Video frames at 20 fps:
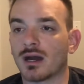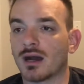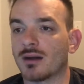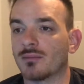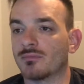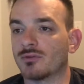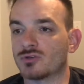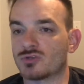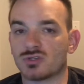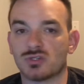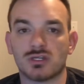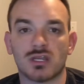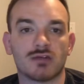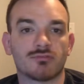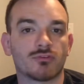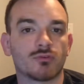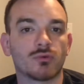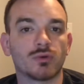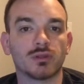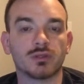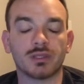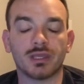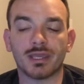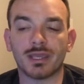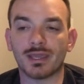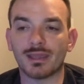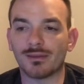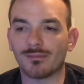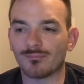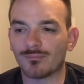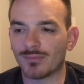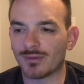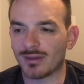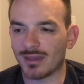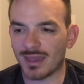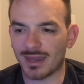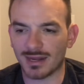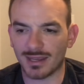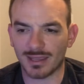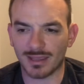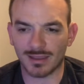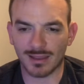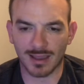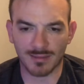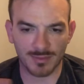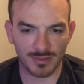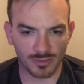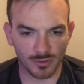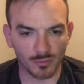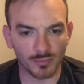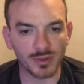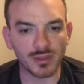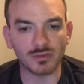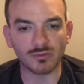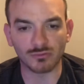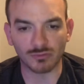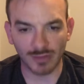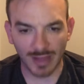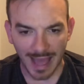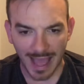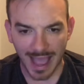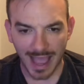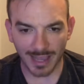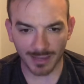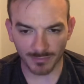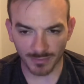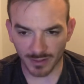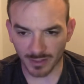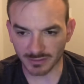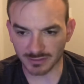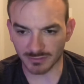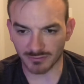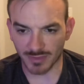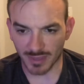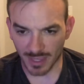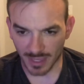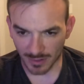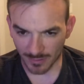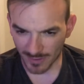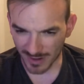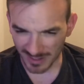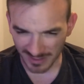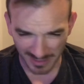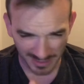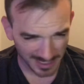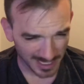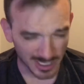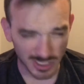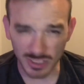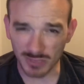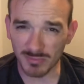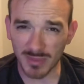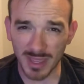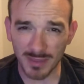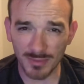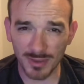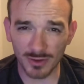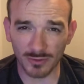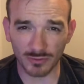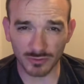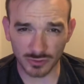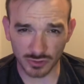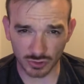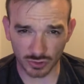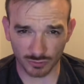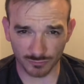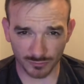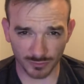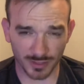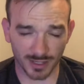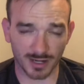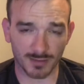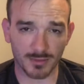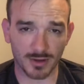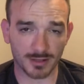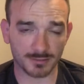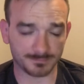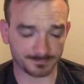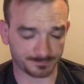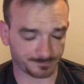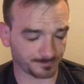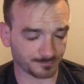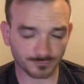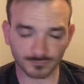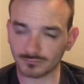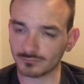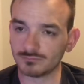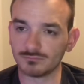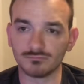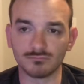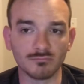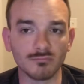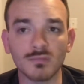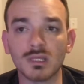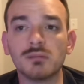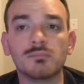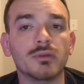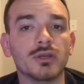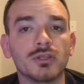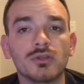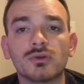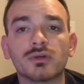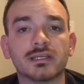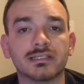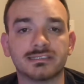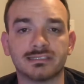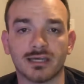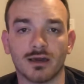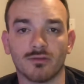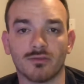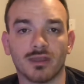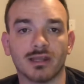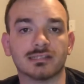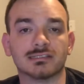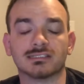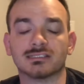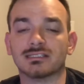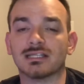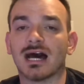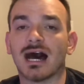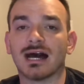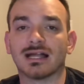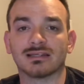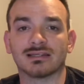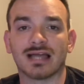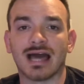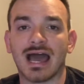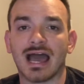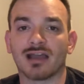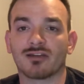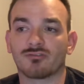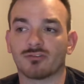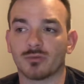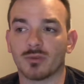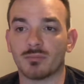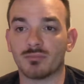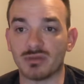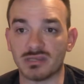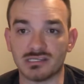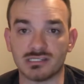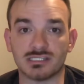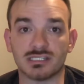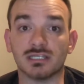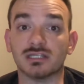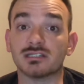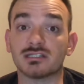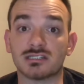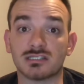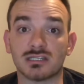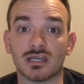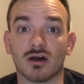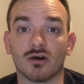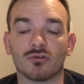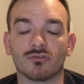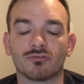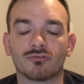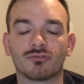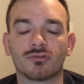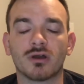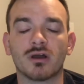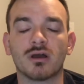There's never really any, I mean, there'll be lag because of the internet connection maybe, or the server that I'm on, but you can tell that it's not lag from the PC itself.